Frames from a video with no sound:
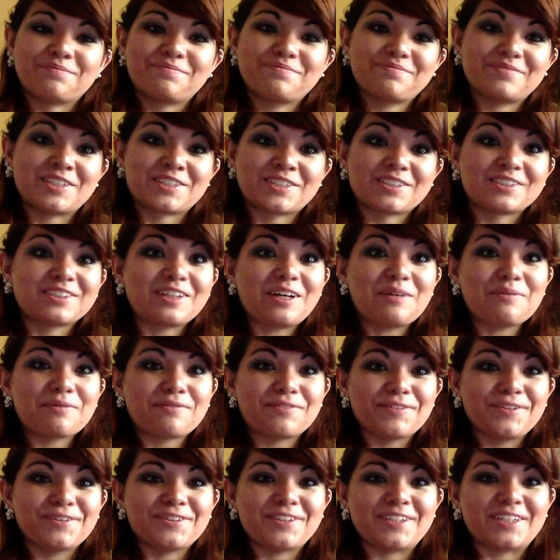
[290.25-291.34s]
is an alum of
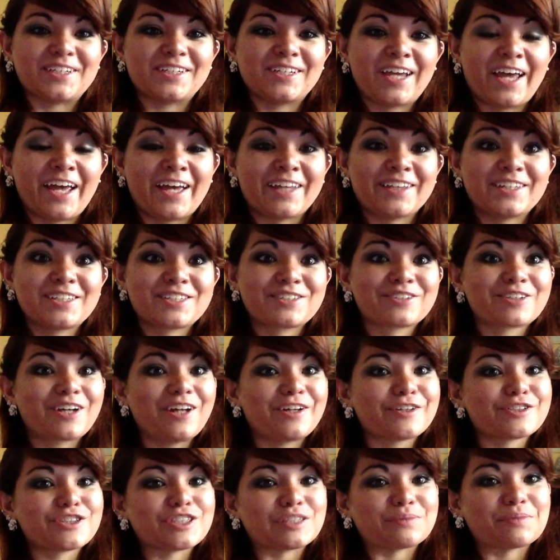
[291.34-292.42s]
UD, and this
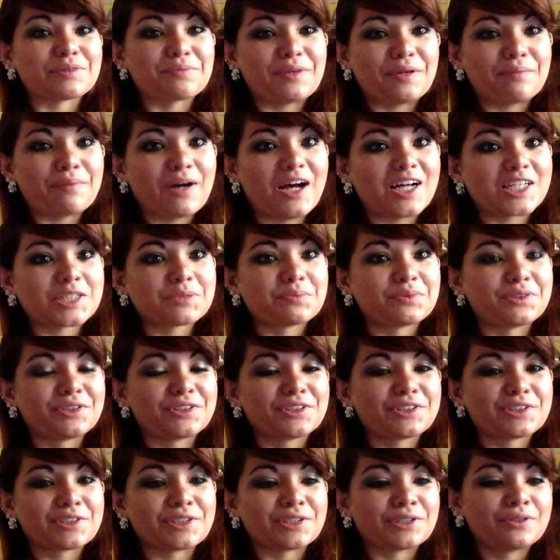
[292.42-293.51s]
scholarship is made possible
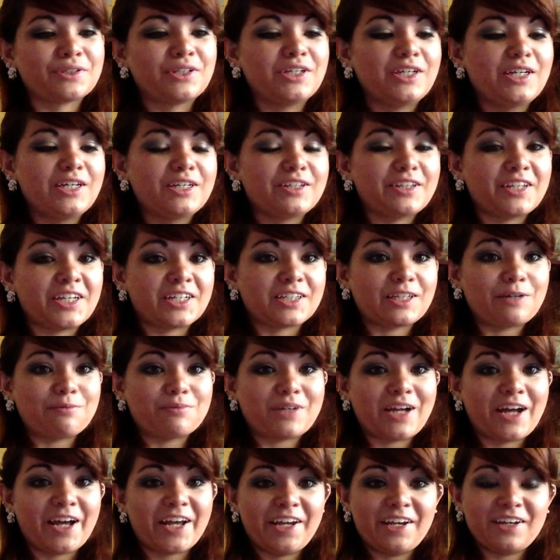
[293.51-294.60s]
through the
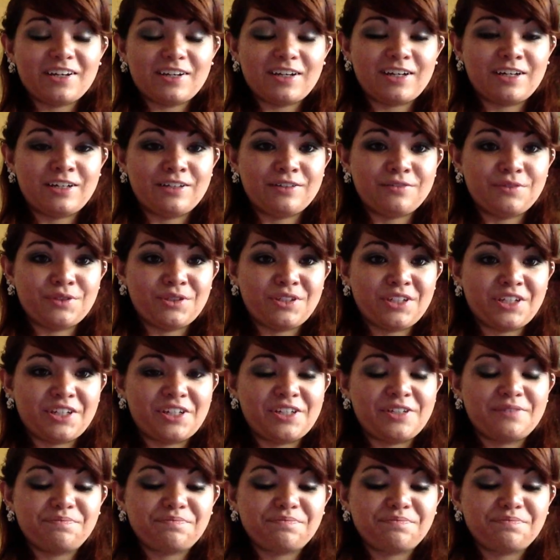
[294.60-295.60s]
alumni of UD.